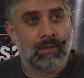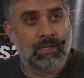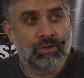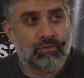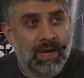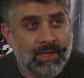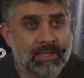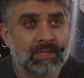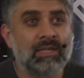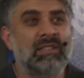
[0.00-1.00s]
These rare
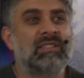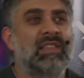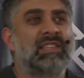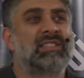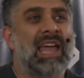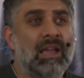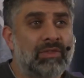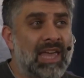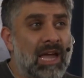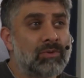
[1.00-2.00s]
diseases, there's
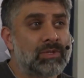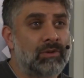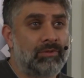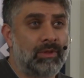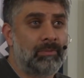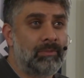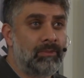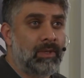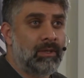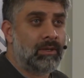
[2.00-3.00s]
8,000 of them.
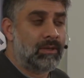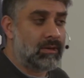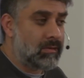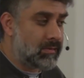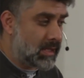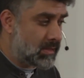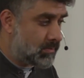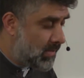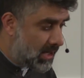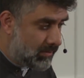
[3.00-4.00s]
There's
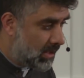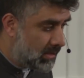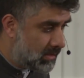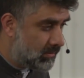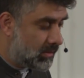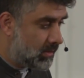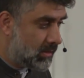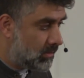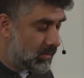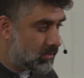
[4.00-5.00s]
many
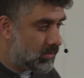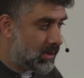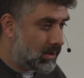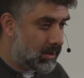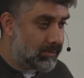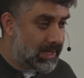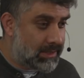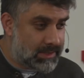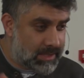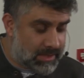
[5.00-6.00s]

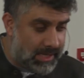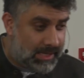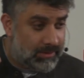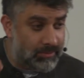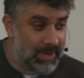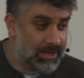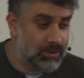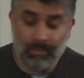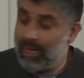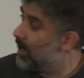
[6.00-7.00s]
diseases that even make
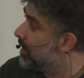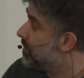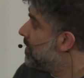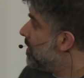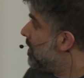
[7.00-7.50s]
you blind.